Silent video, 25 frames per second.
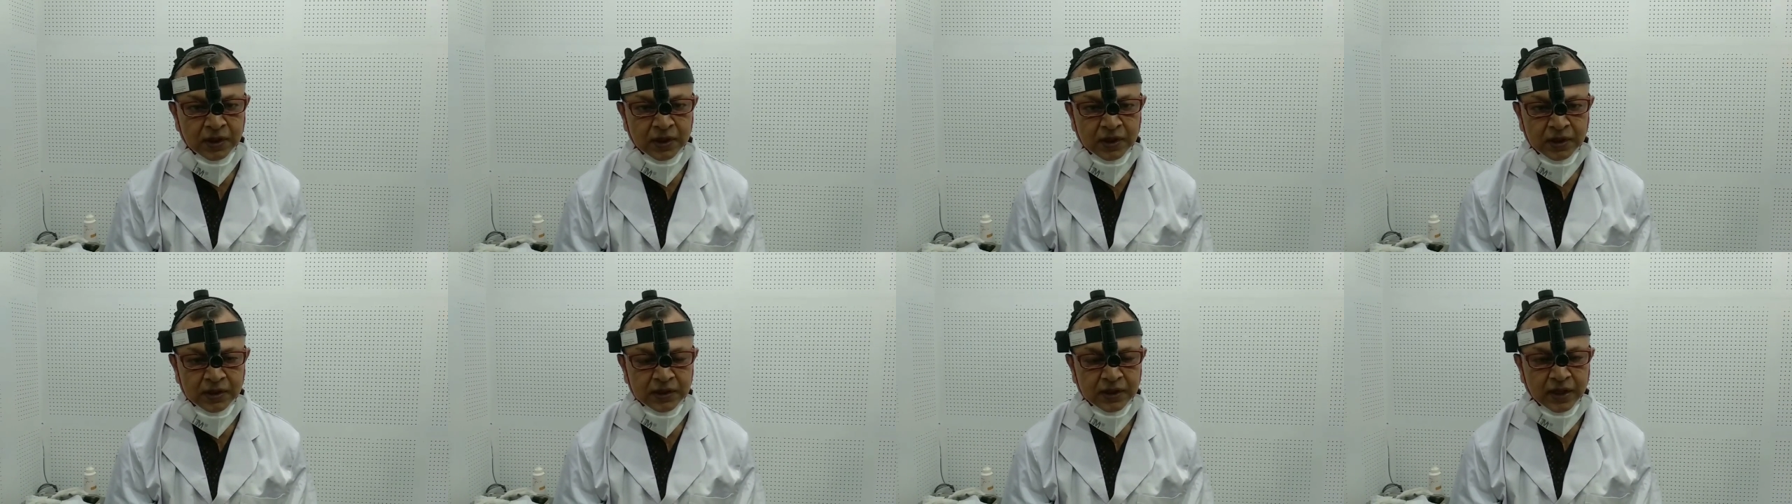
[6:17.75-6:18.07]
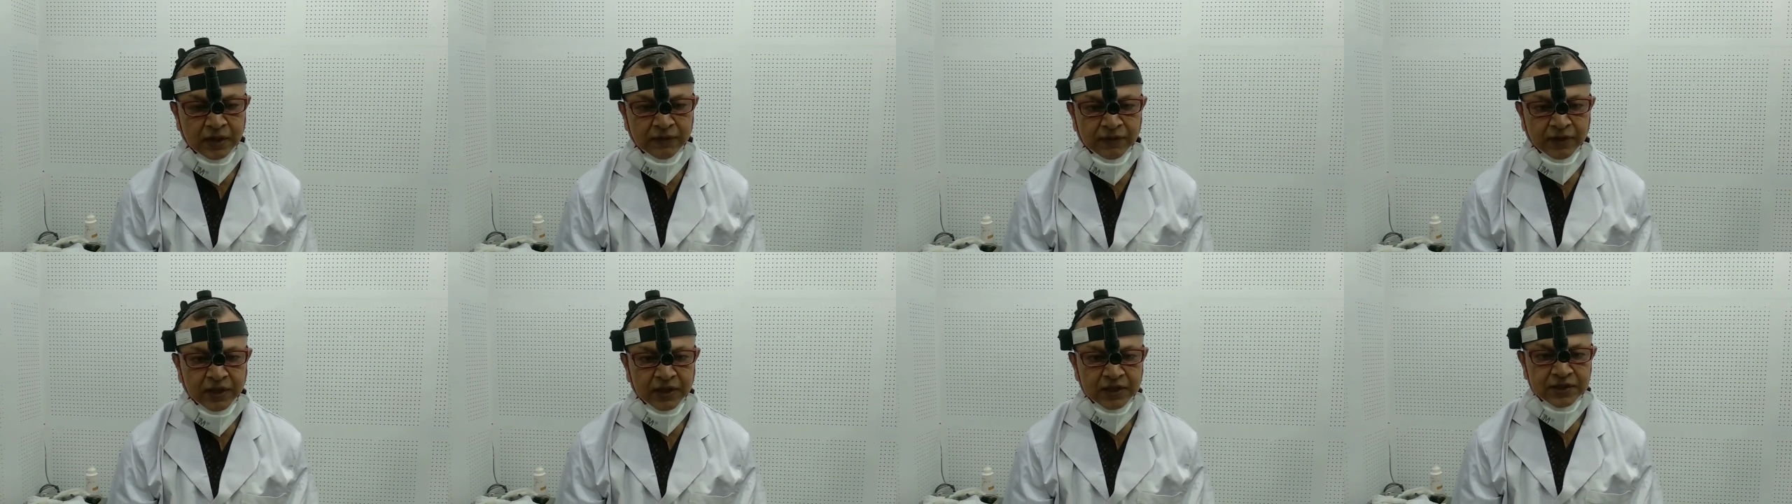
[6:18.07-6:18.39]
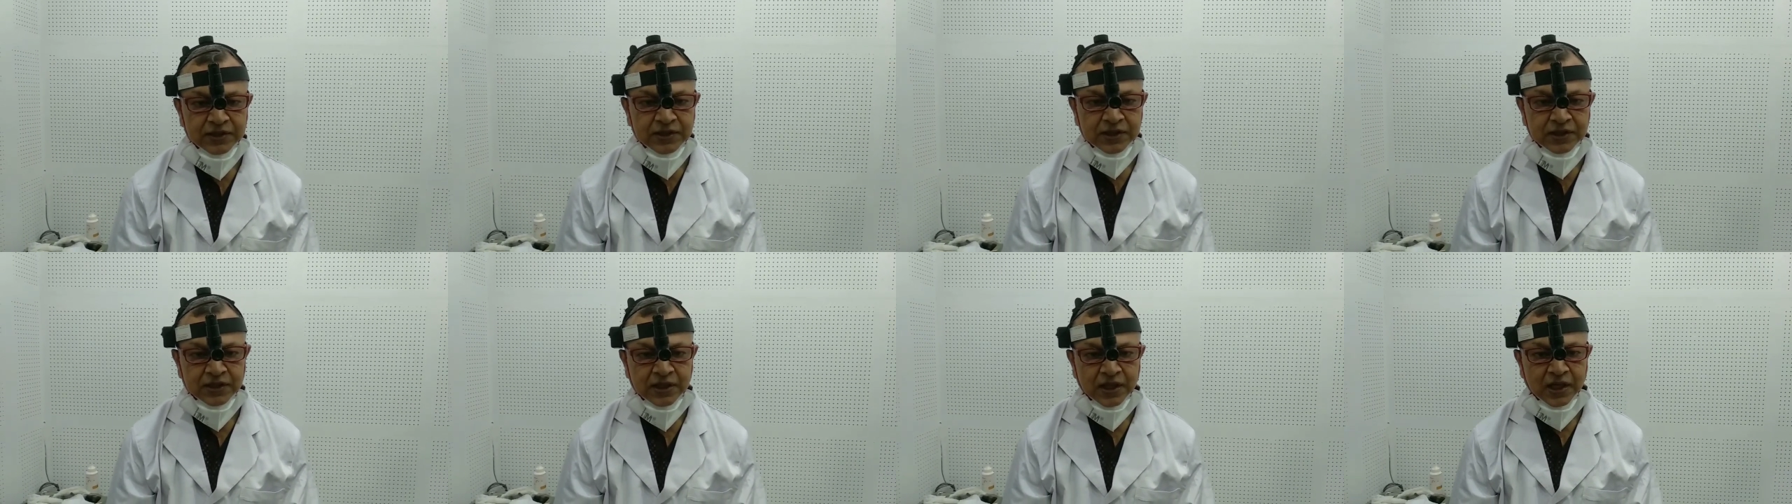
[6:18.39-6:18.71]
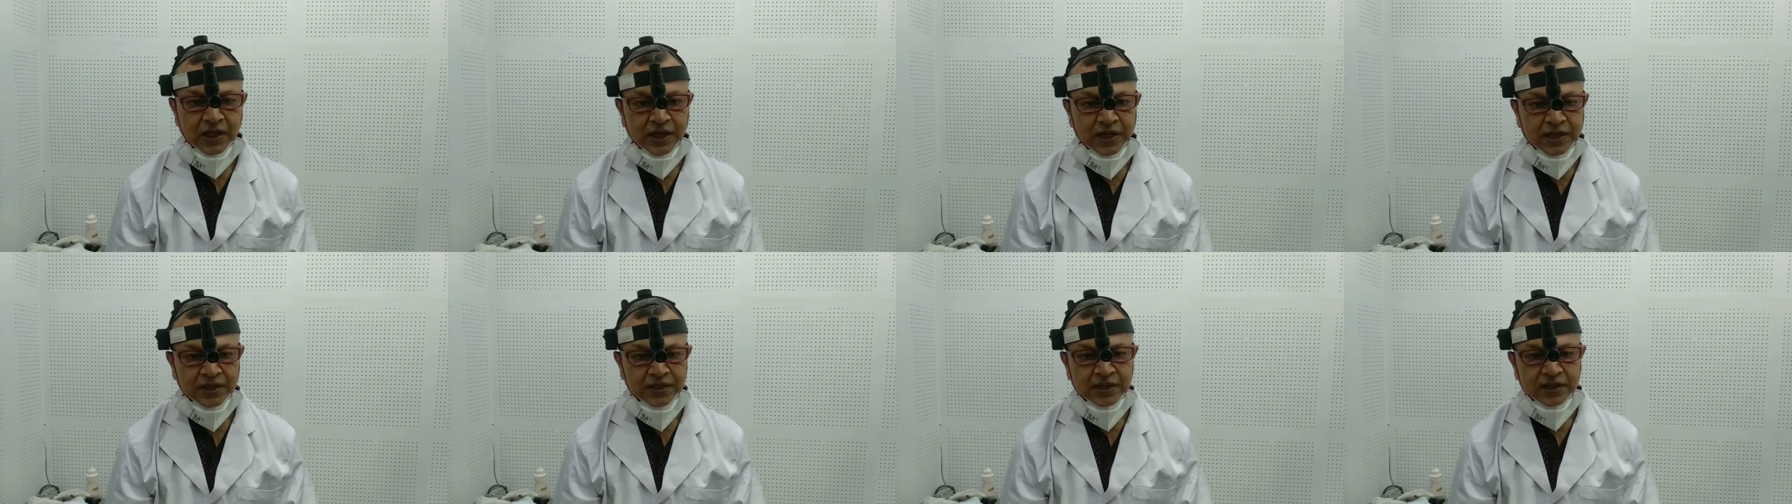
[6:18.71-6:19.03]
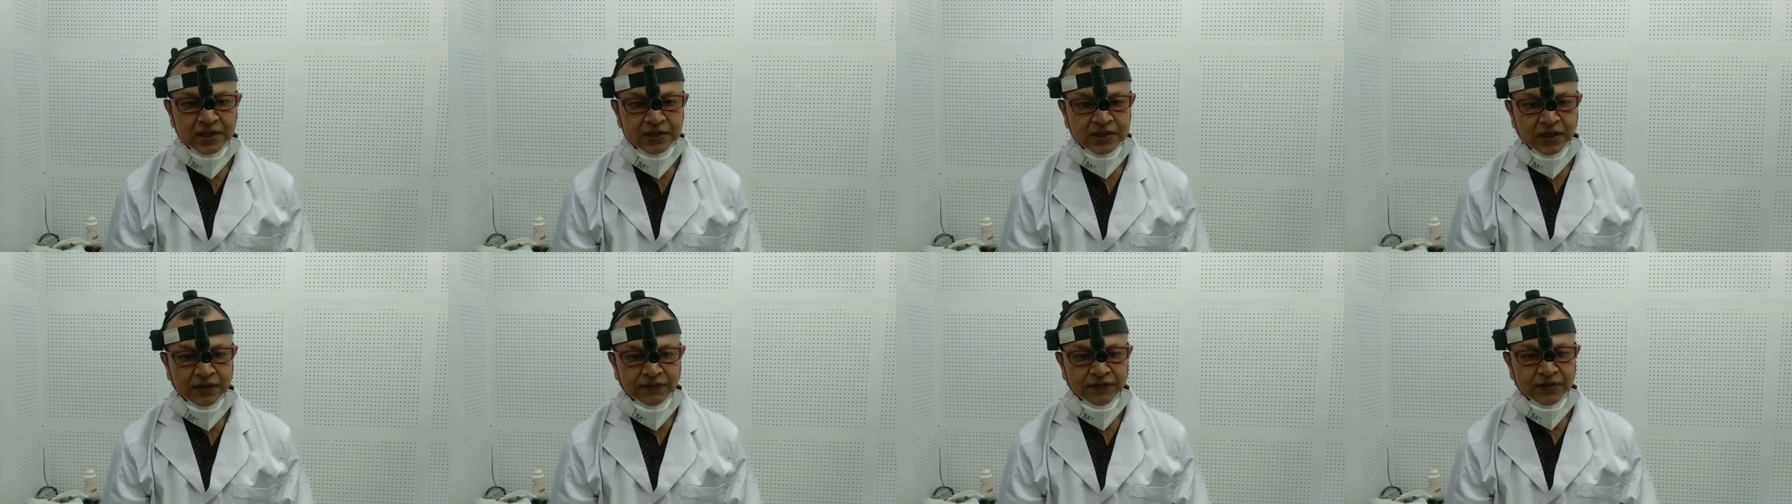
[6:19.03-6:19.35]
Then we can see the laryngeal
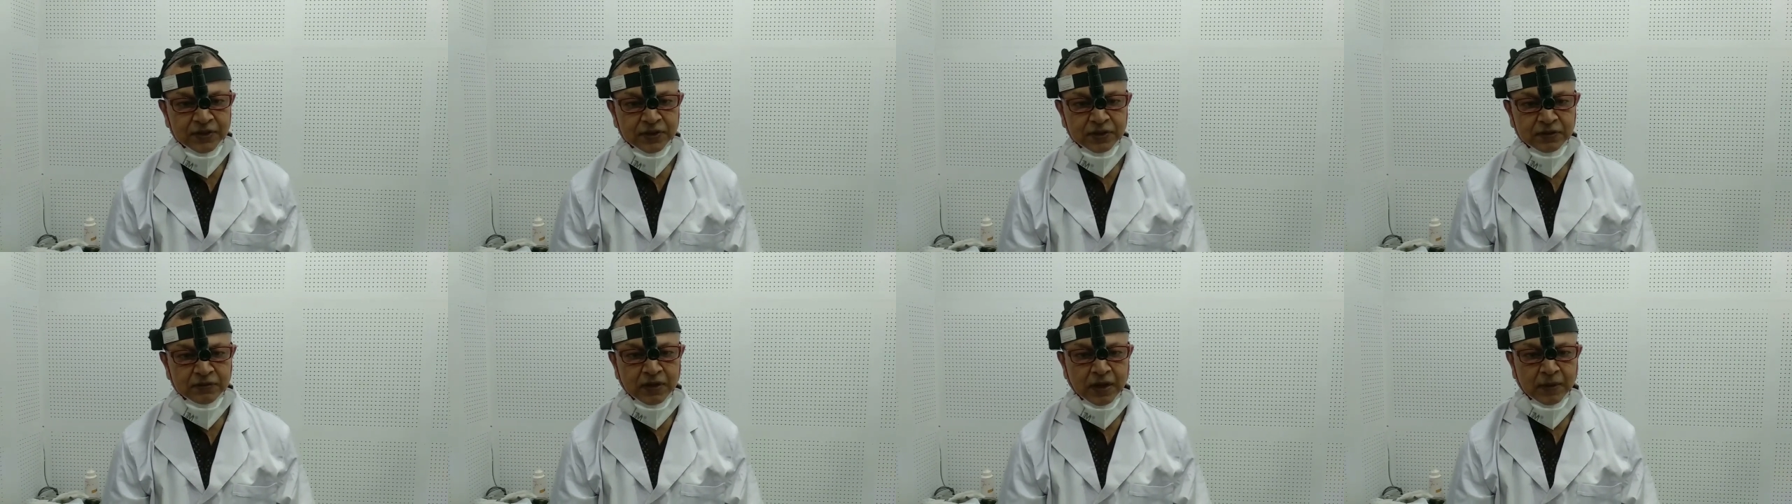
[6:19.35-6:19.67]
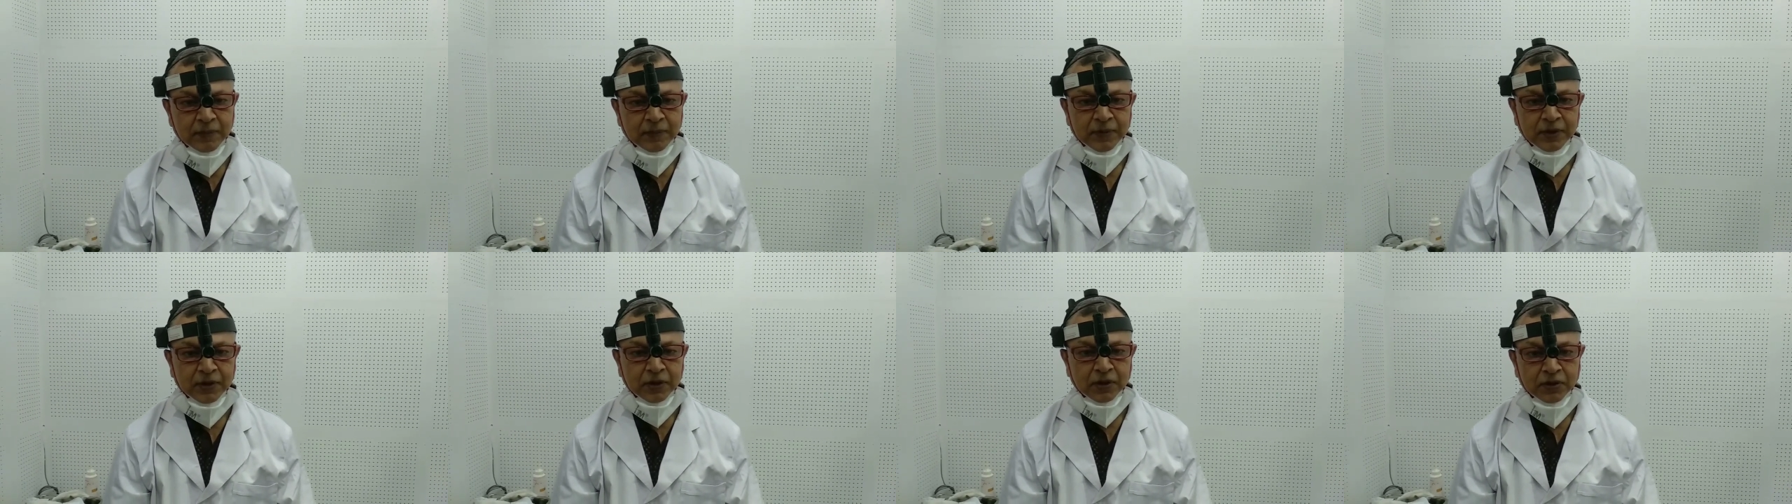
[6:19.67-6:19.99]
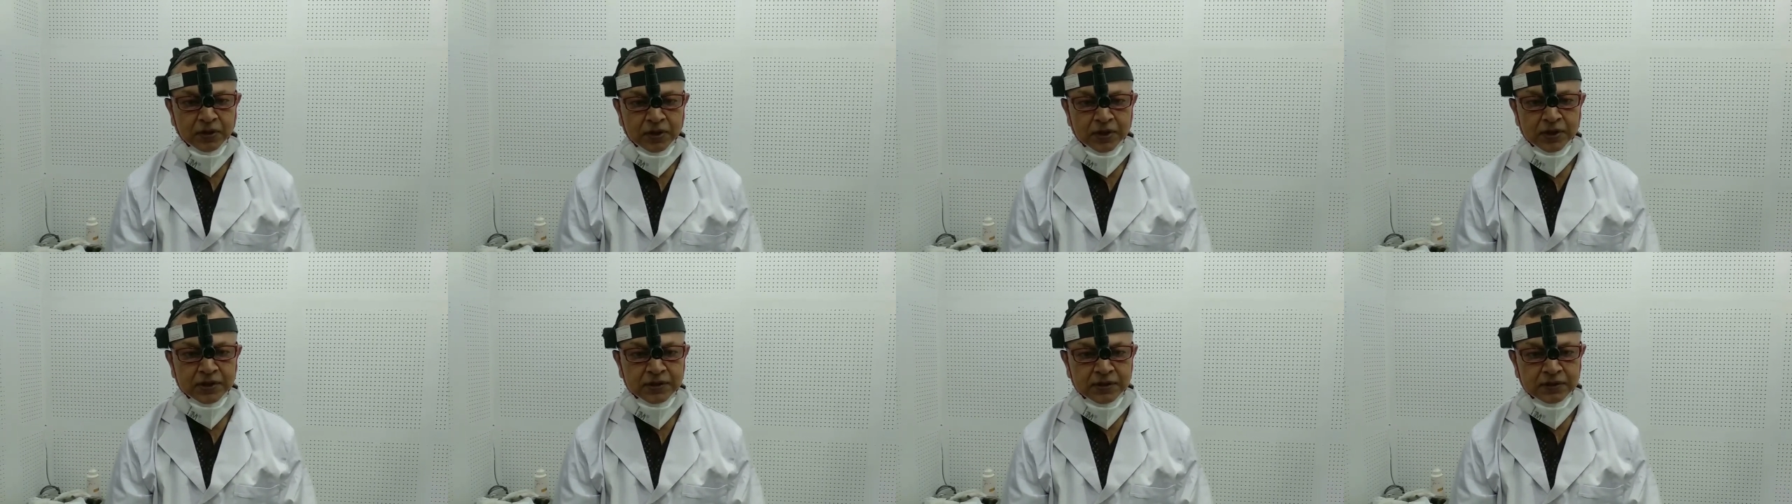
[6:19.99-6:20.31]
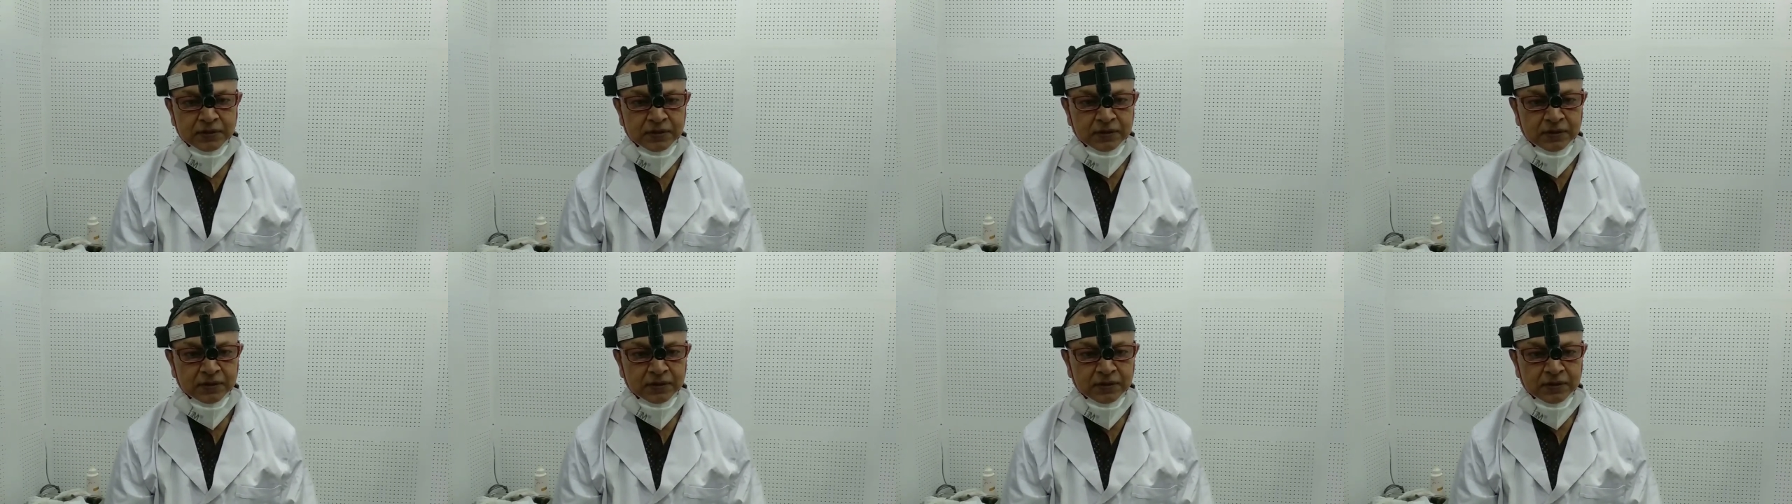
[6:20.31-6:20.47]
surface of the epiglottis,